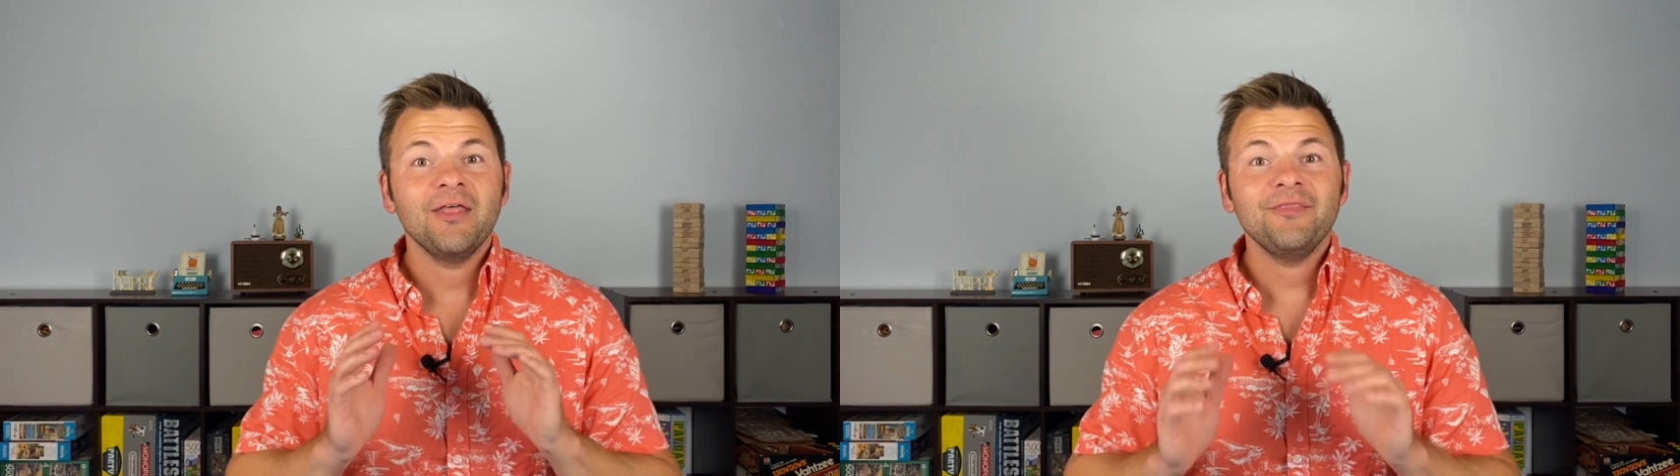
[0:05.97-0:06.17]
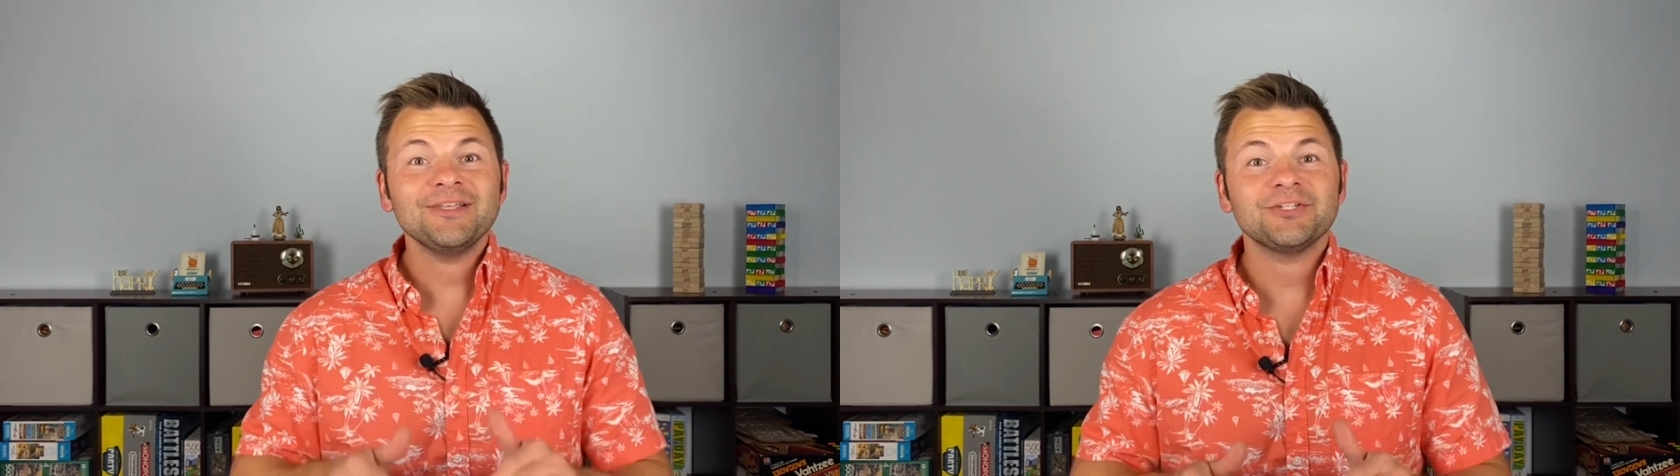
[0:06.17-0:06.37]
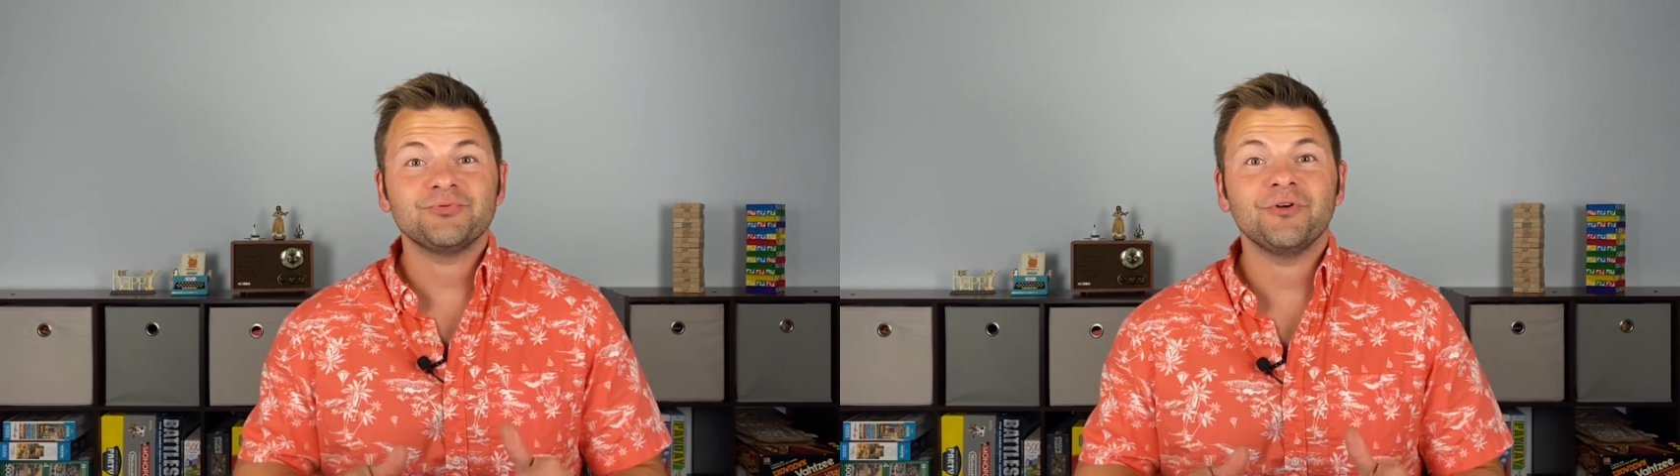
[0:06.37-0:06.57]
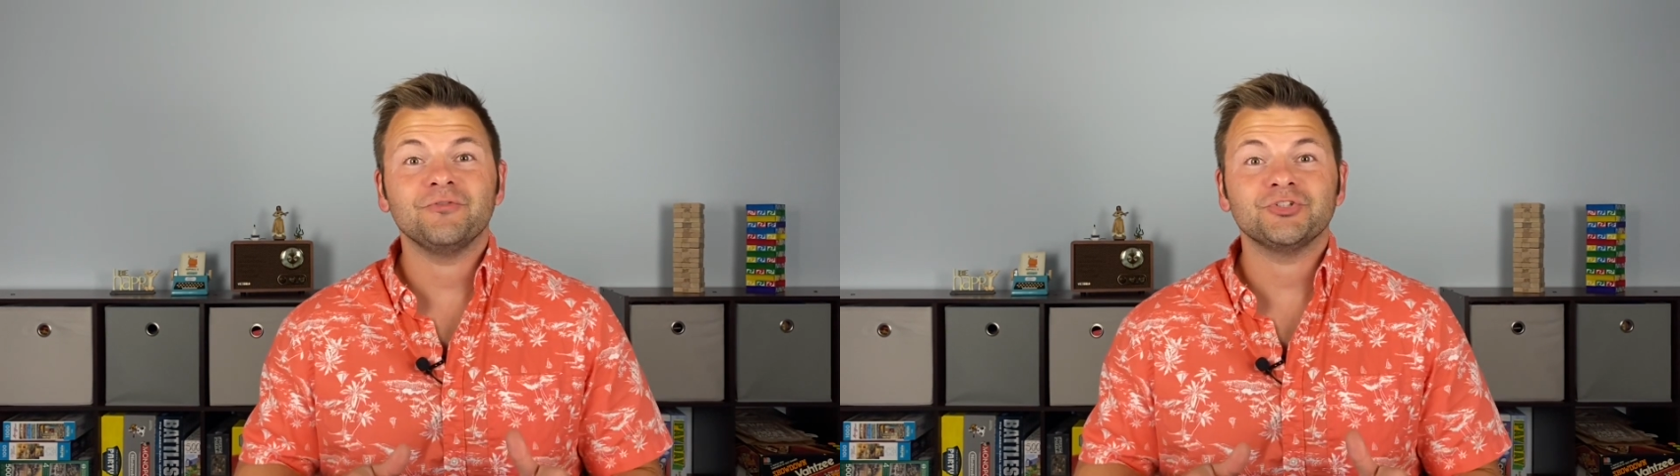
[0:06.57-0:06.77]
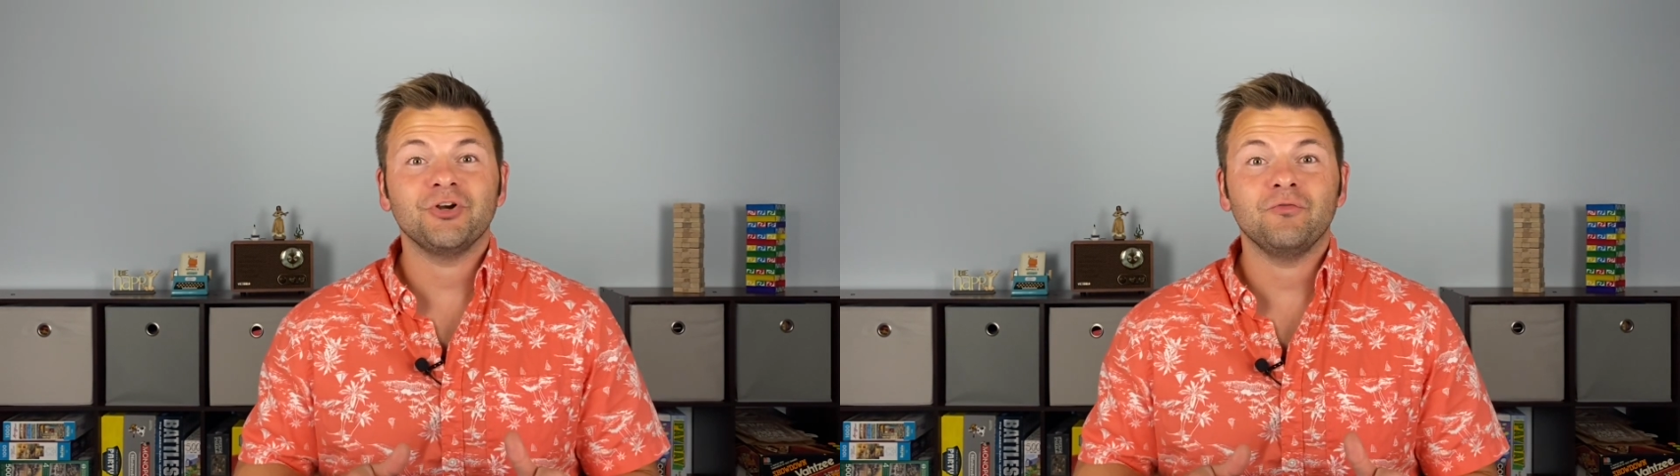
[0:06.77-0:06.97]
this is Riffle
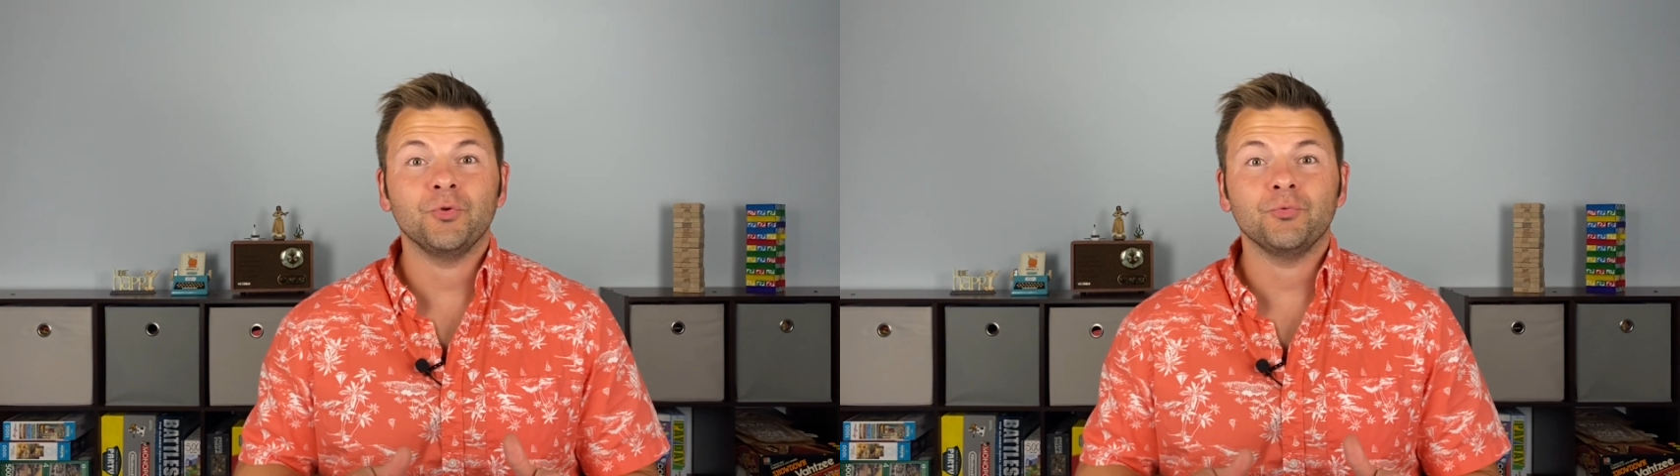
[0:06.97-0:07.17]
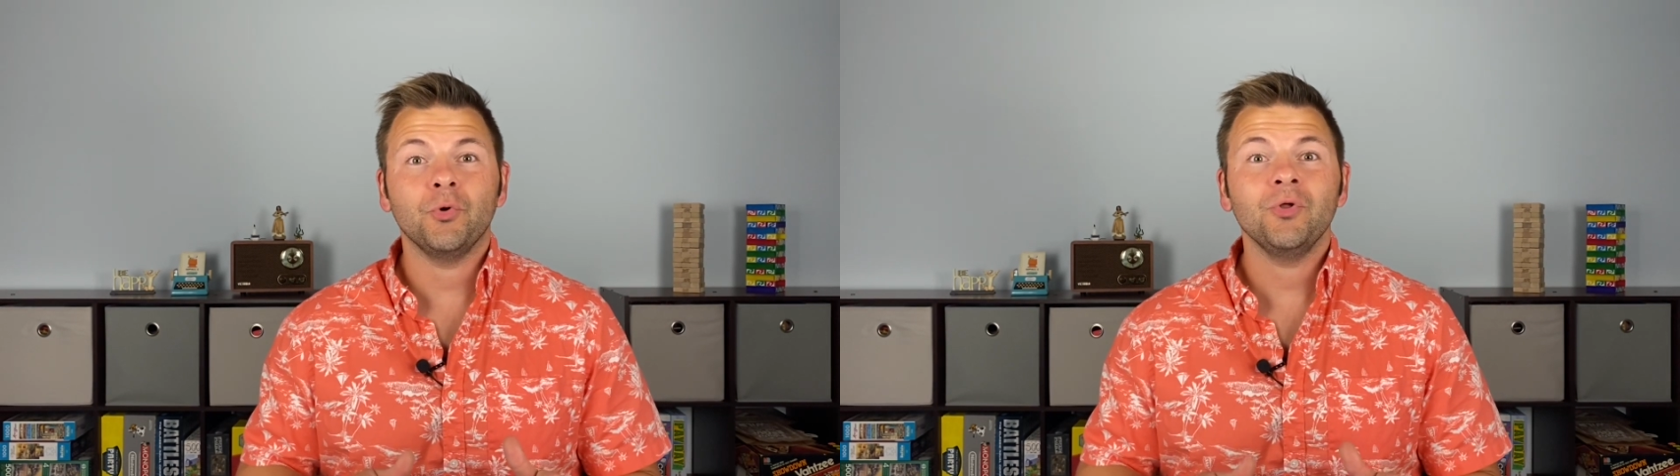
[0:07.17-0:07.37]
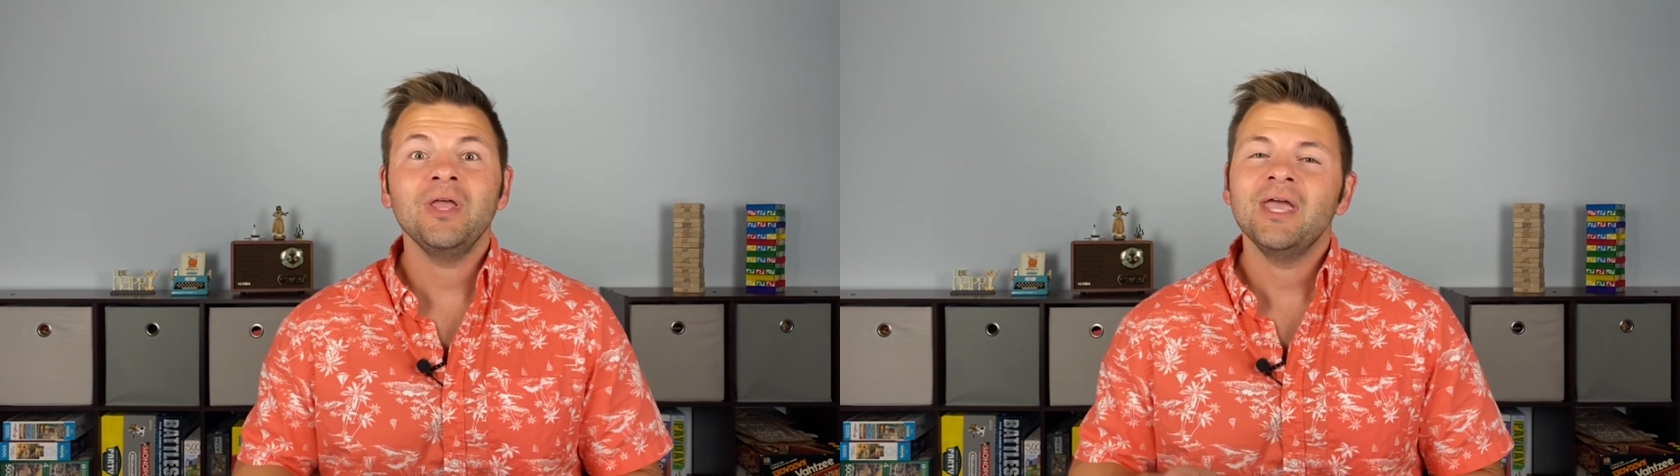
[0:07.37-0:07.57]
Shuffle and Roll,